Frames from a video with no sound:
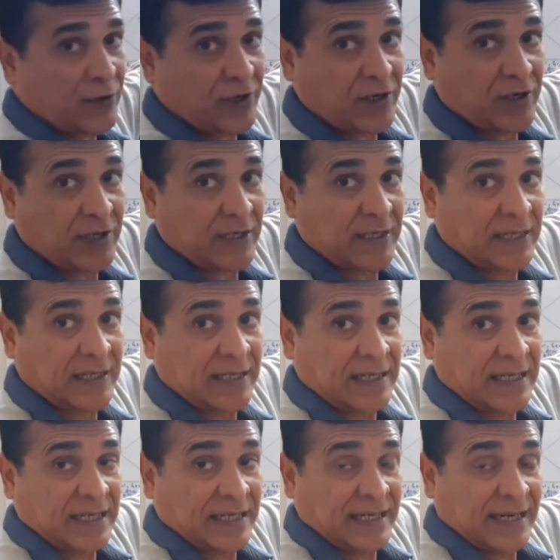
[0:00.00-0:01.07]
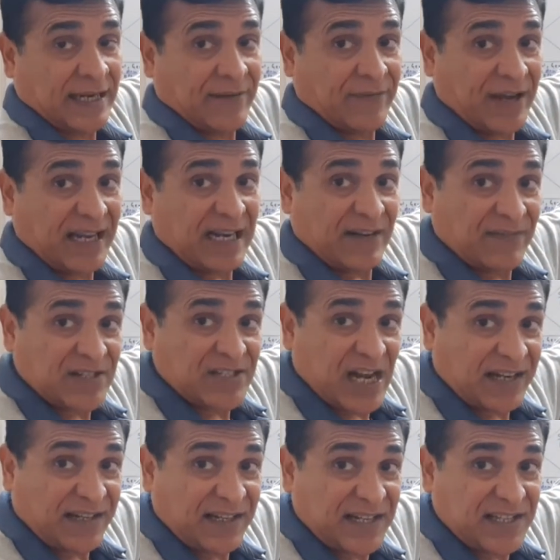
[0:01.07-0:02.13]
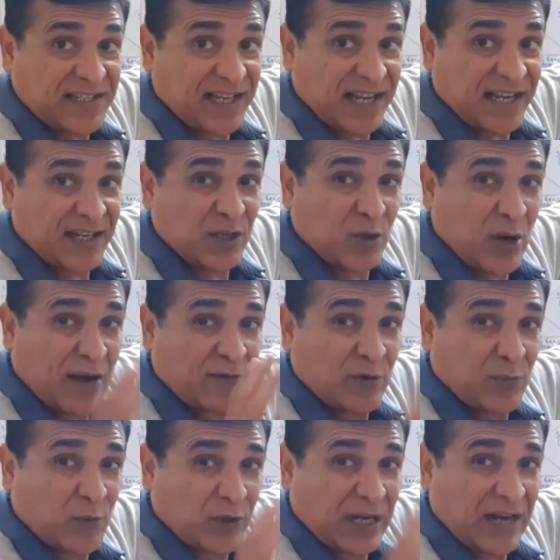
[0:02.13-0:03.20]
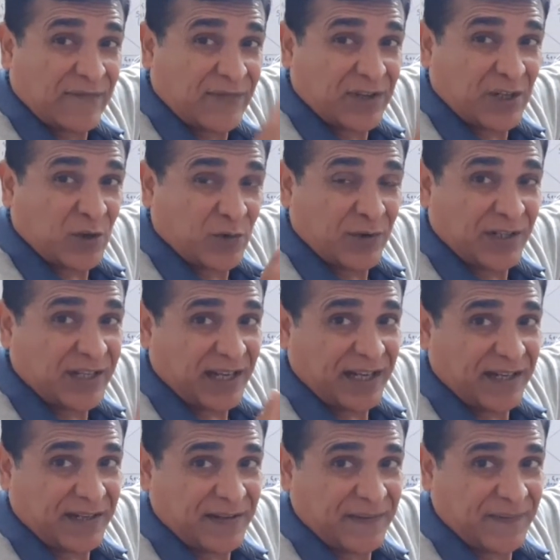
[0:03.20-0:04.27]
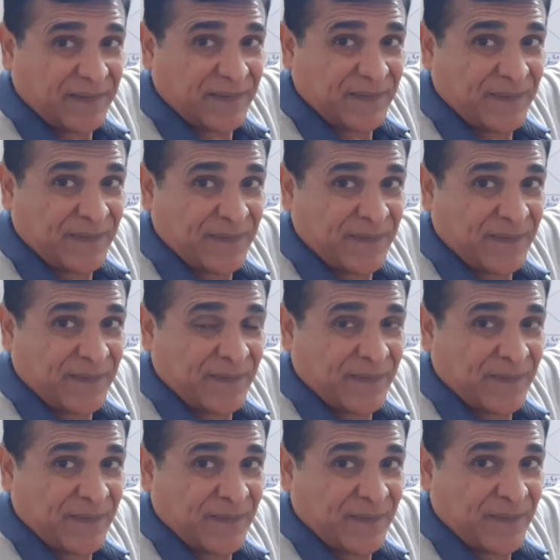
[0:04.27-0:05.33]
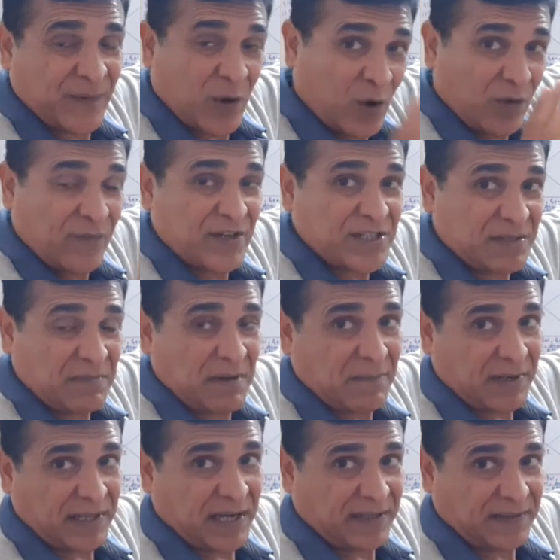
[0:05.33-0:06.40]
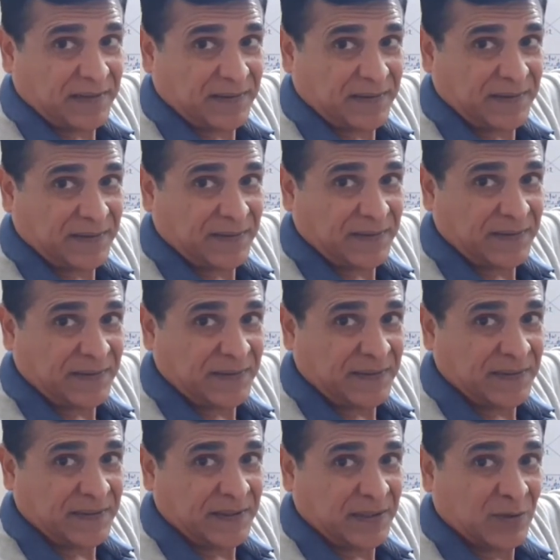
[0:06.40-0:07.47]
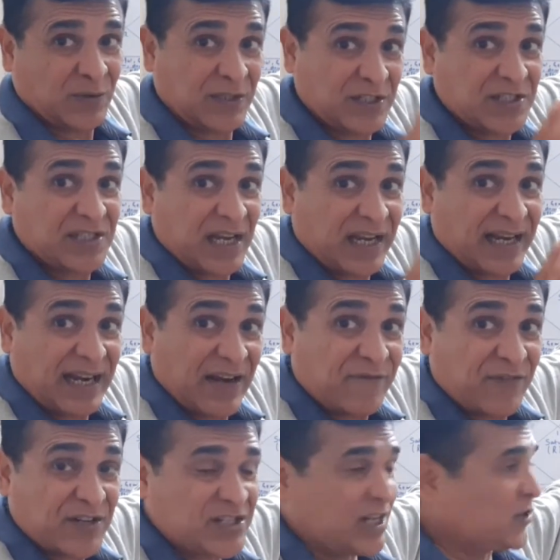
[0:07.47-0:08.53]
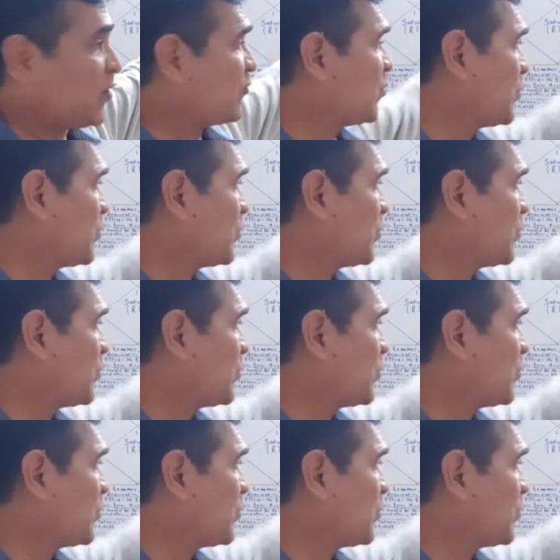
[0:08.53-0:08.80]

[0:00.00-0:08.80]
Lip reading: here. Wherever Saturn is there, you have to put effort over there. Always remember that. So this is the efforts that you have to